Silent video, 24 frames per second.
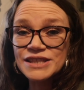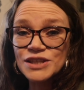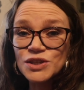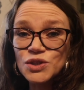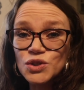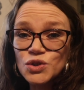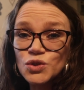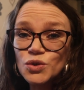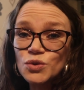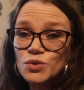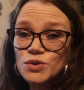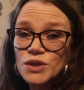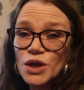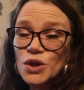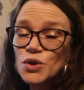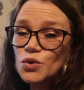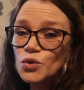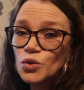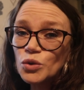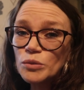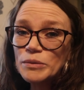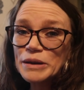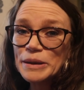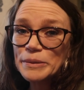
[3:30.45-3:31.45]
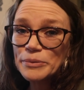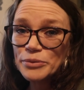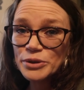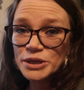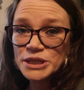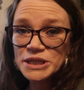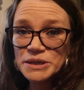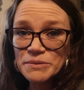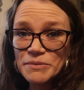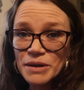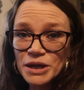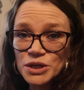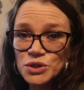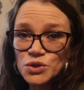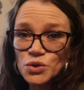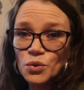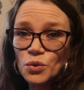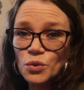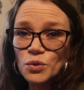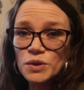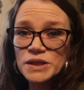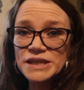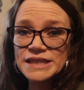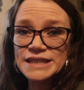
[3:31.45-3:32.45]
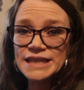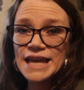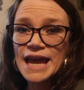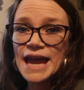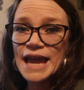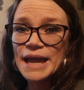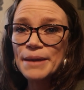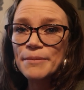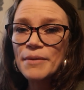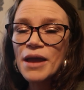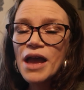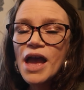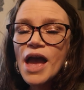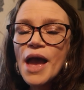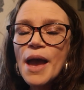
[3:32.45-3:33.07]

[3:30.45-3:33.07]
the stalls are normally pretty much all the same,